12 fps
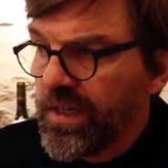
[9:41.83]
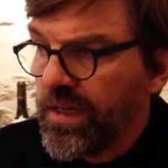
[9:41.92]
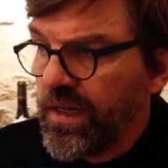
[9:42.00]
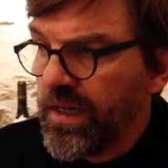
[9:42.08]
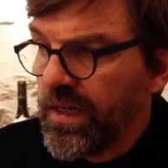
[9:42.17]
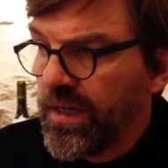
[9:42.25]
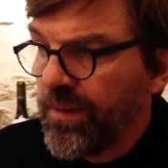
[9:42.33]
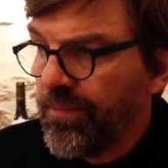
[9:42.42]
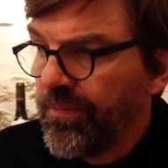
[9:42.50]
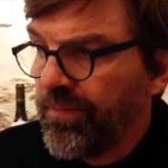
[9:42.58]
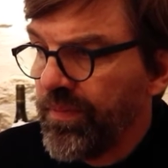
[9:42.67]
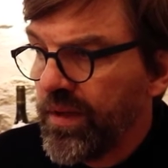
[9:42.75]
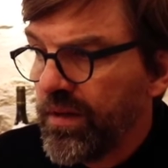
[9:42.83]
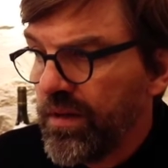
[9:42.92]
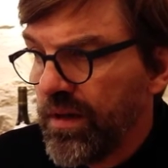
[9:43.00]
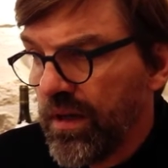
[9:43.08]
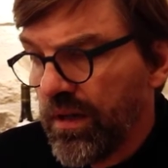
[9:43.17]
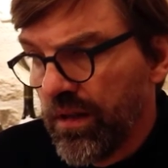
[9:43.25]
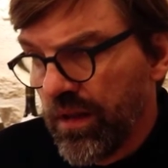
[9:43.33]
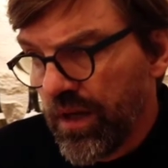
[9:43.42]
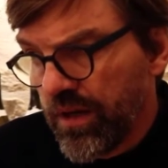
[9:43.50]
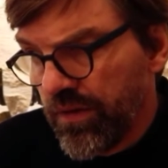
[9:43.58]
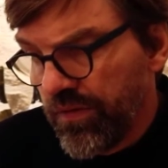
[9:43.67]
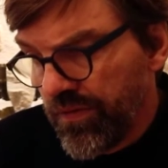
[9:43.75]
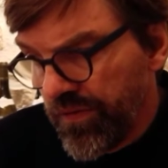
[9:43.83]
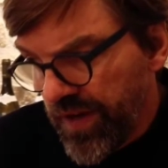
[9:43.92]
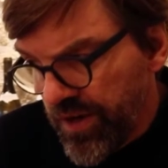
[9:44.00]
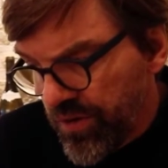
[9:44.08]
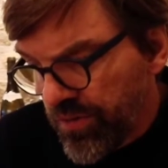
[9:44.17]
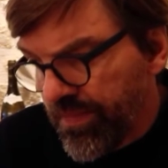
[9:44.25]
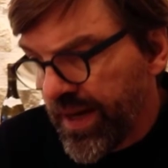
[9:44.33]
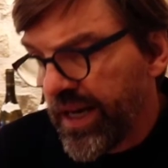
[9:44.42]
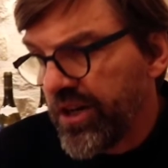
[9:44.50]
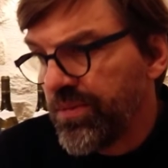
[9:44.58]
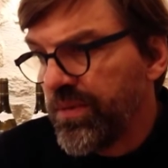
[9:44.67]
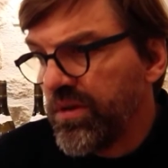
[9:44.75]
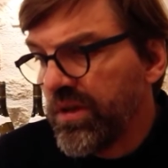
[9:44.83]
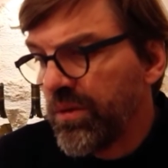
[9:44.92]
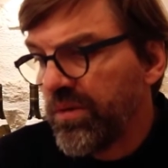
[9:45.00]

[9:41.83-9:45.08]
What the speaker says: A lot of vineyard management,